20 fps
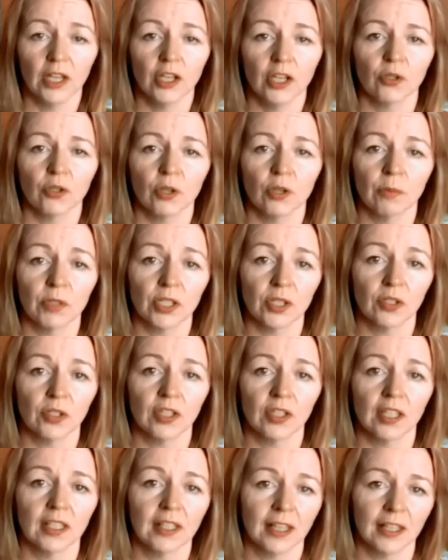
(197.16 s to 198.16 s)
So I'm just
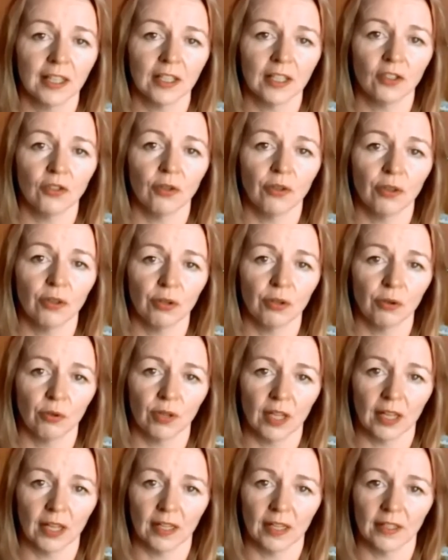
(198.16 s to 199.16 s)
going to guide you through
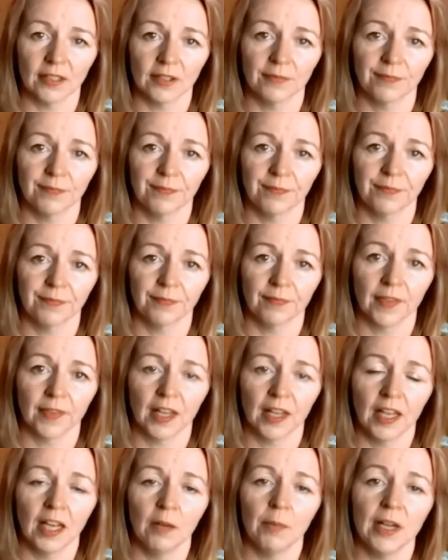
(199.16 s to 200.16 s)
that.
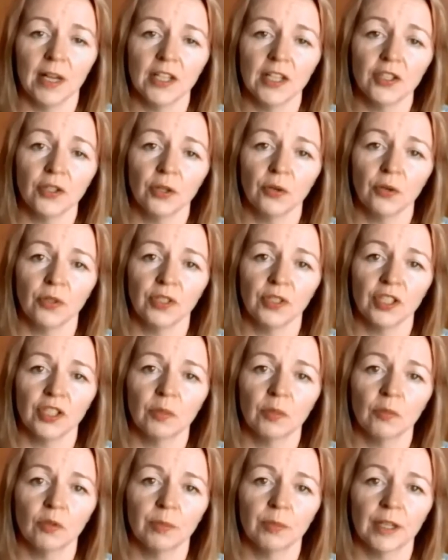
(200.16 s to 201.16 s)
But as you're holding the
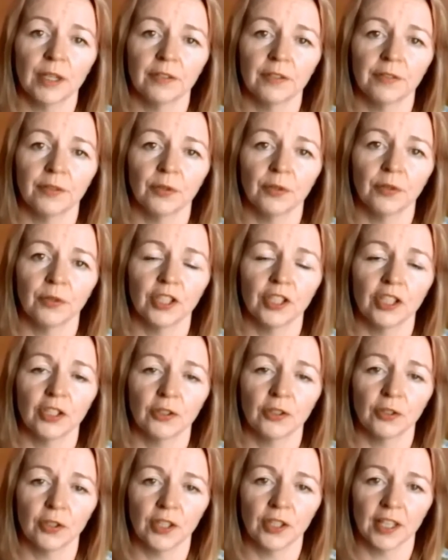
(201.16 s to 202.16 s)
mobile phone and you're
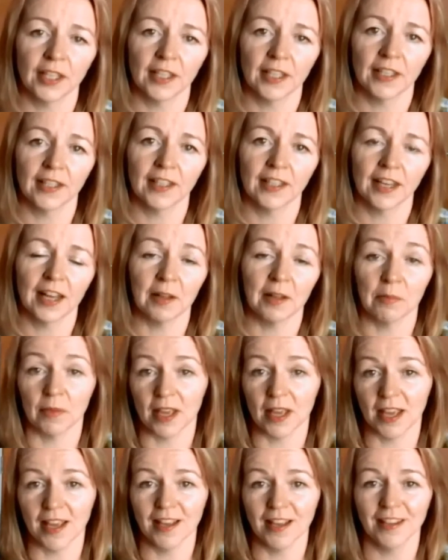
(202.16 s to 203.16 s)
looking at
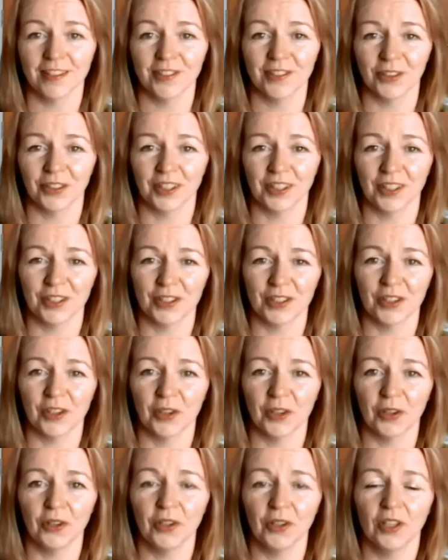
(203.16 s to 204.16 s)
me, talking to
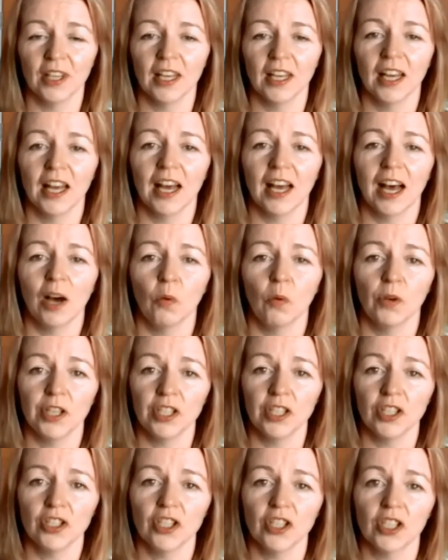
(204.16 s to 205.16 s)
you, I want
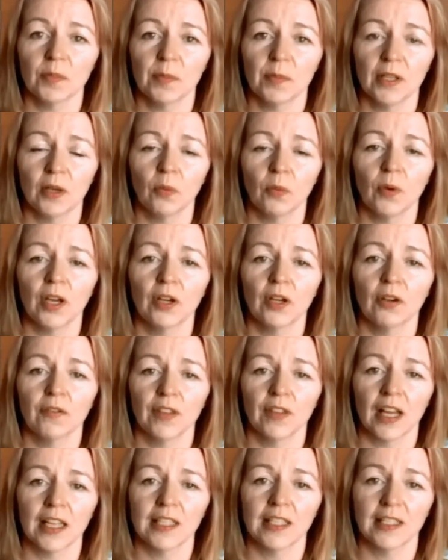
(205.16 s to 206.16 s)
you to just be aware of
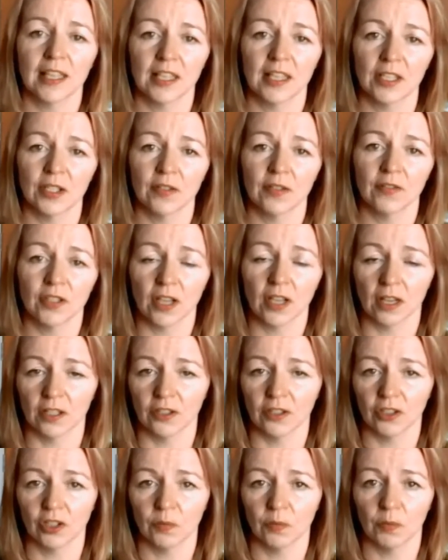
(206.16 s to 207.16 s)
that sense of
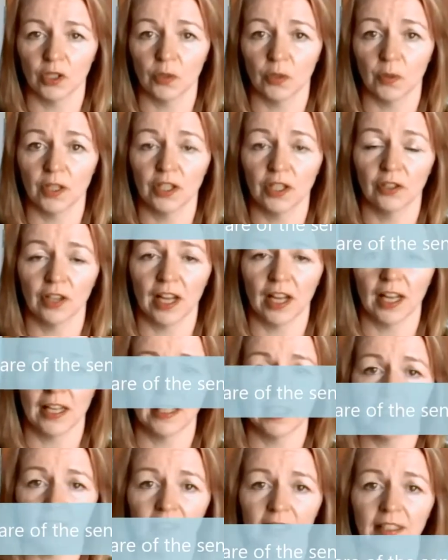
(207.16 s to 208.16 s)
touch between your
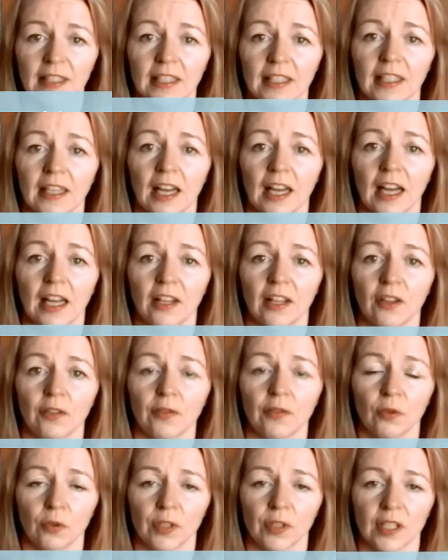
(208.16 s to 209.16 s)
hand and the
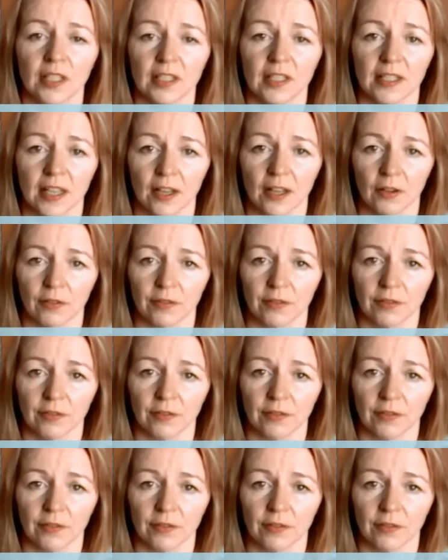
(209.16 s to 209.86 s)
phone itself.